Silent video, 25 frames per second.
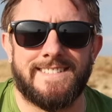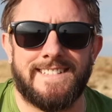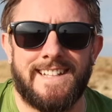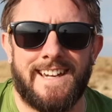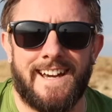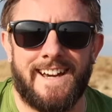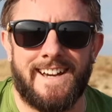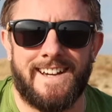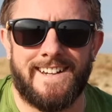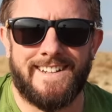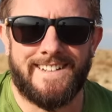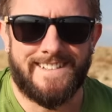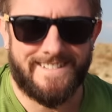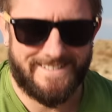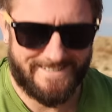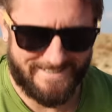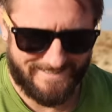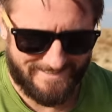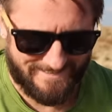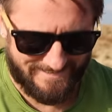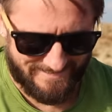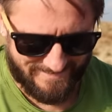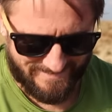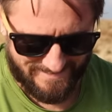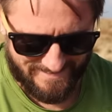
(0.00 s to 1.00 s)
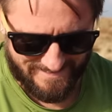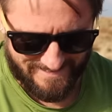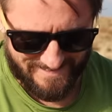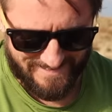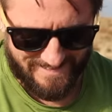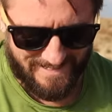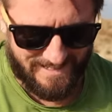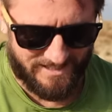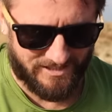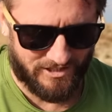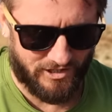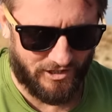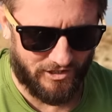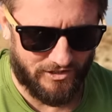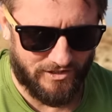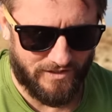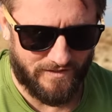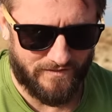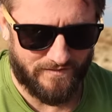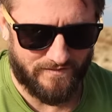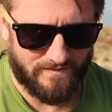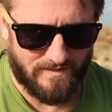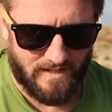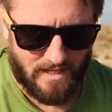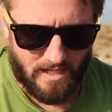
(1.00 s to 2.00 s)
Yeah, that's good.
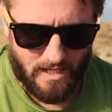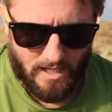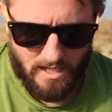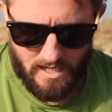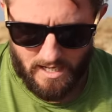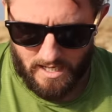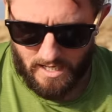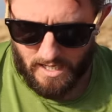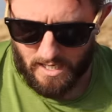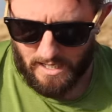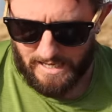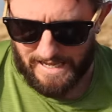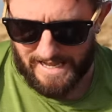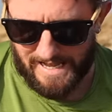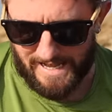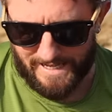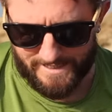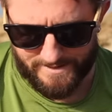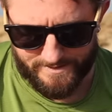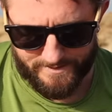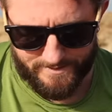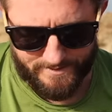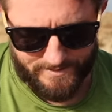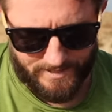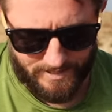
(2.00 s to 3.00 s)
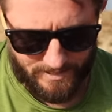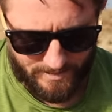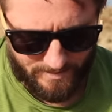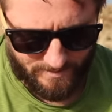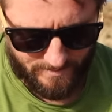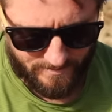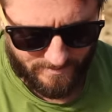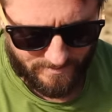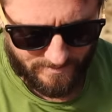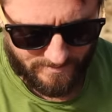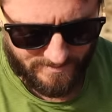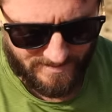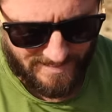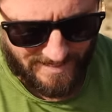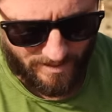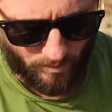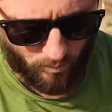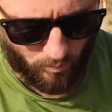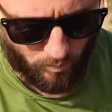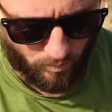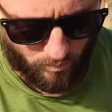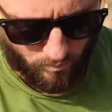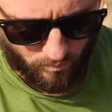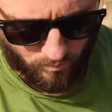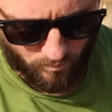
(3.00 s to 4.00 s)
And now,